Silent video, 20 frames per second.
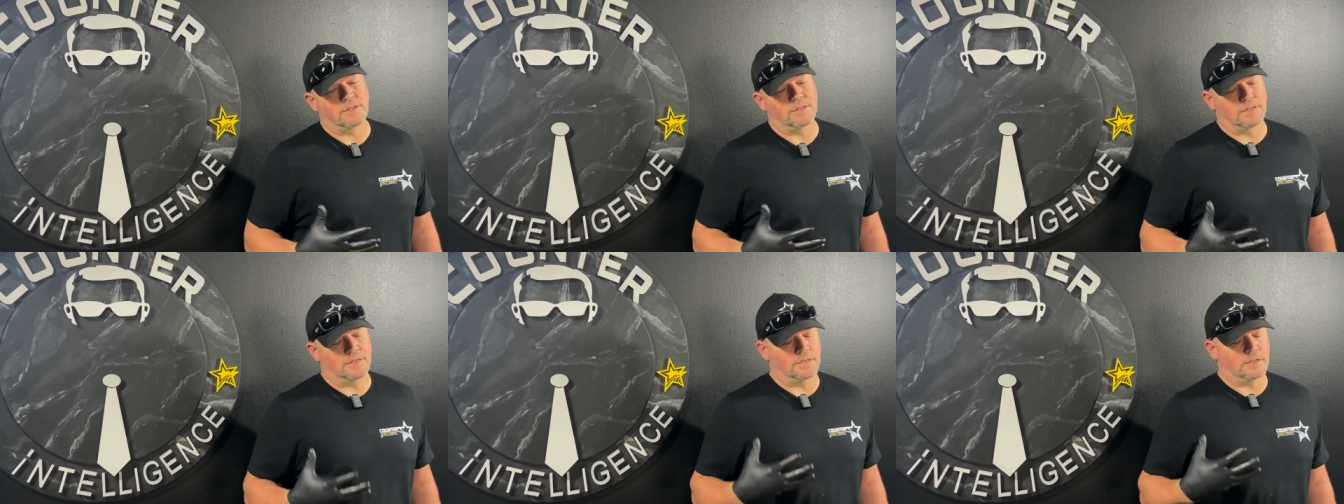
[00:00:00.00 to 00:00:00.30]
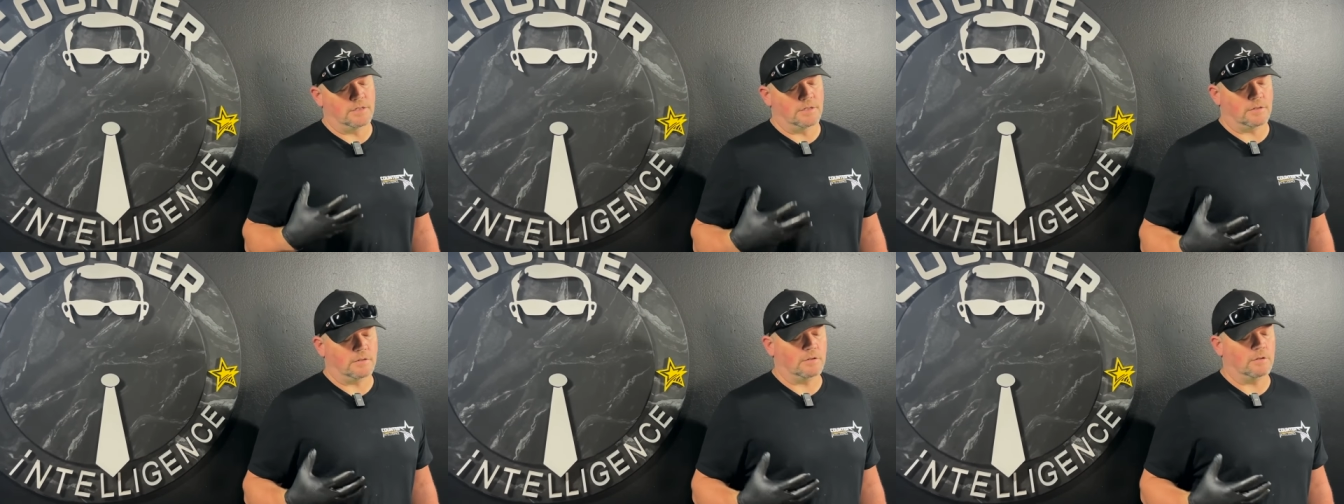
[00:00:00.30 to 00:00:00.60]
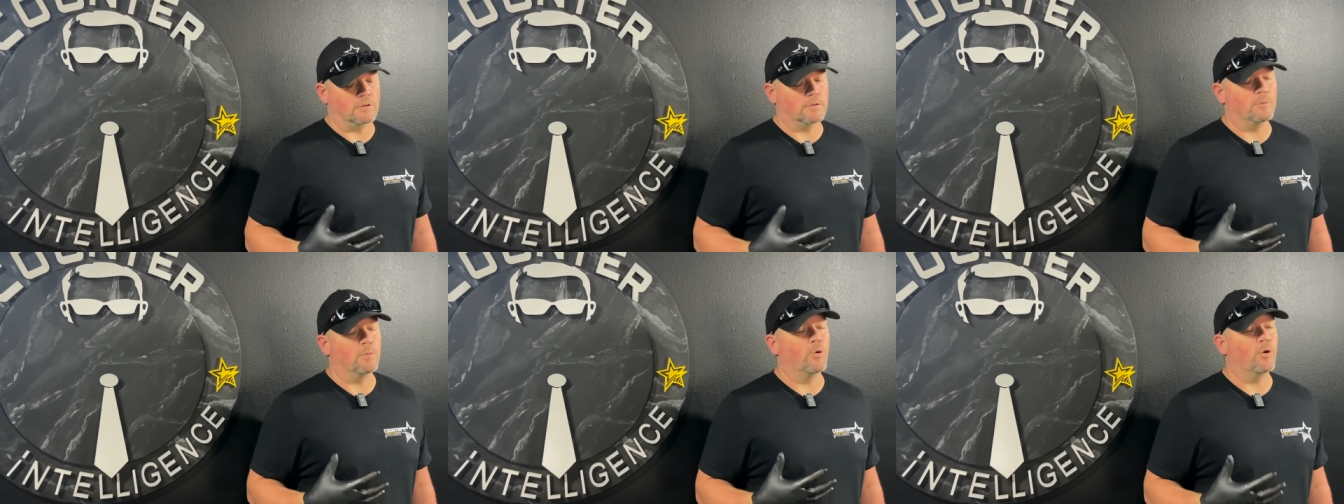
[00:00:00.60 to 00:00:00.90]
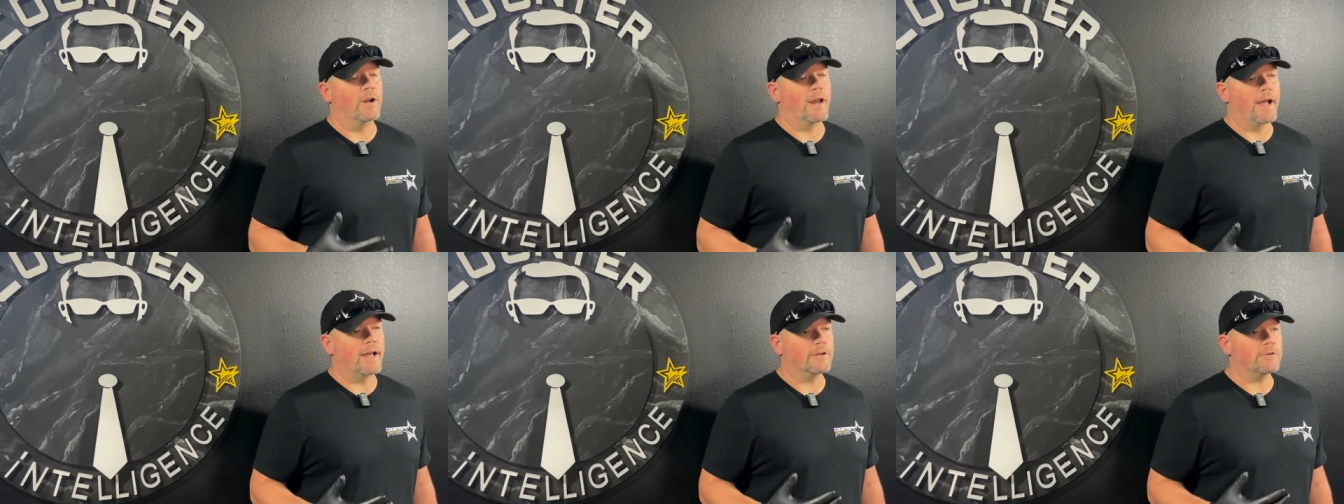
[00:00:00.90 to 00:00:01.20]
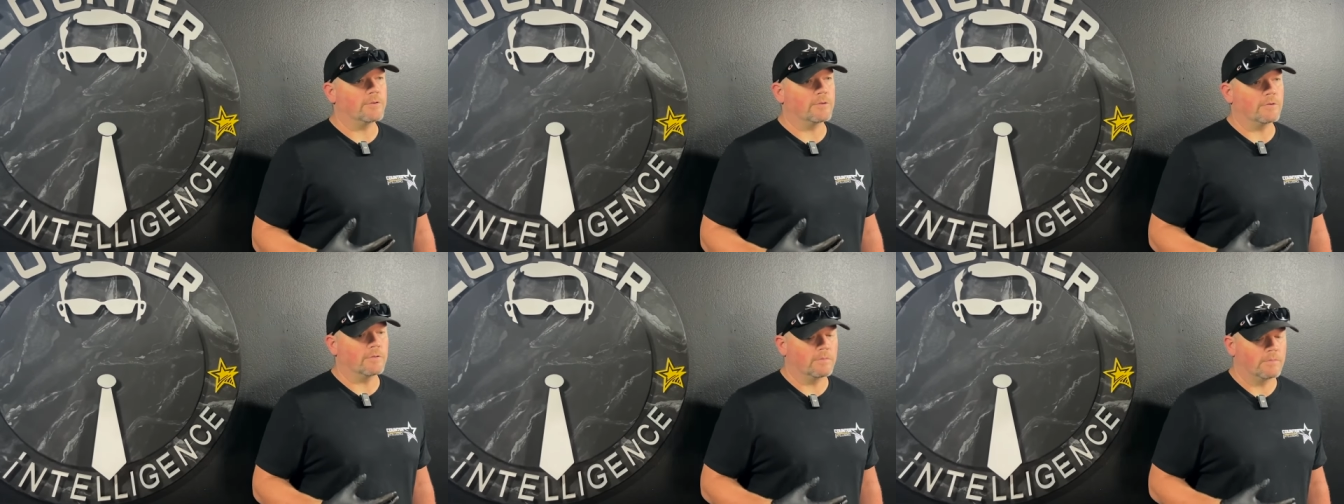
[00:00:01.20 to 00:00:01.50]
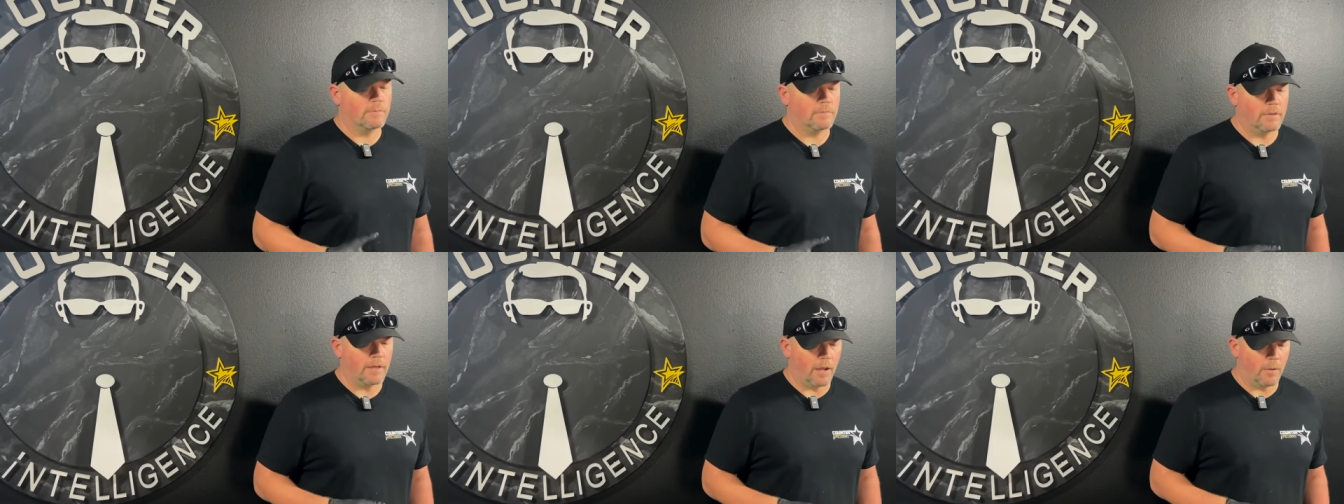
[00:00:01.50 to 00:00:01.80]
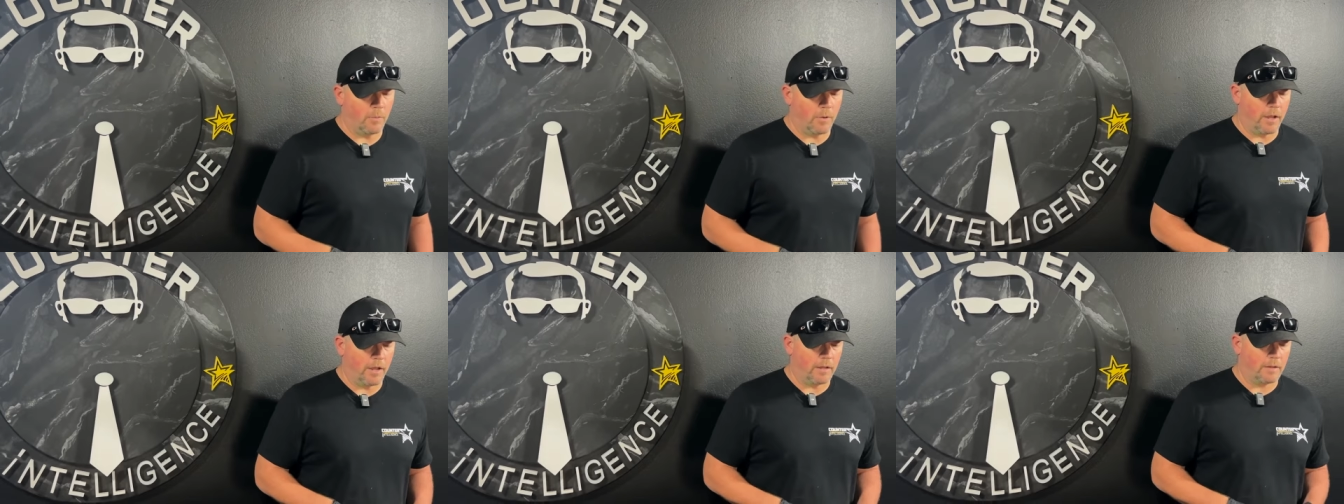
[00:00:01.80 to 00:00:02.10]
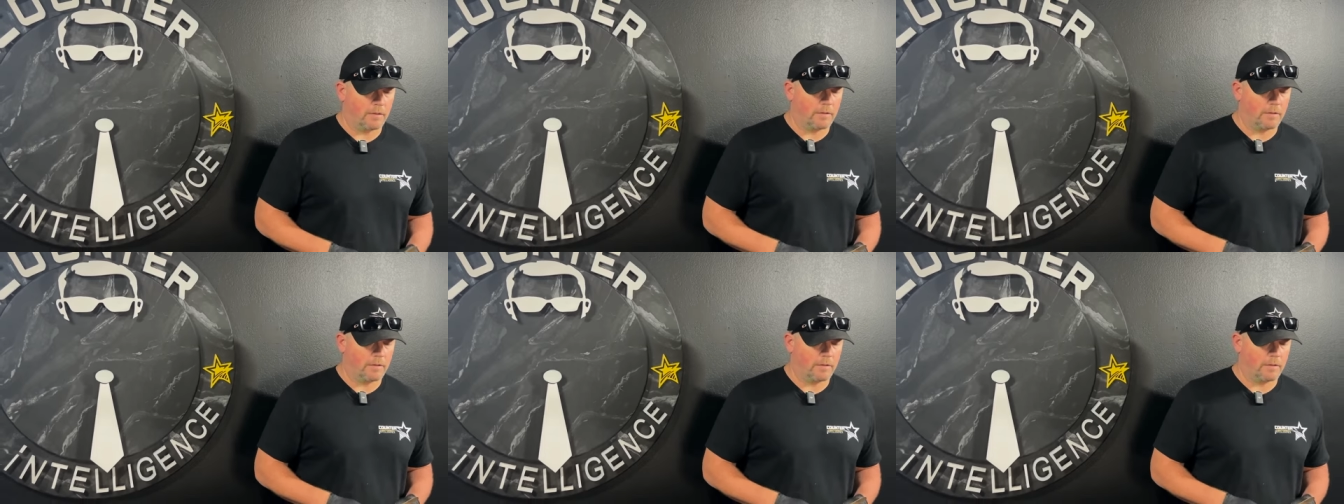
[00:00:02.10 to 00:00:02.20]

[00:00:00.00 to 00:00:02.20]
and it just looks more natural that way.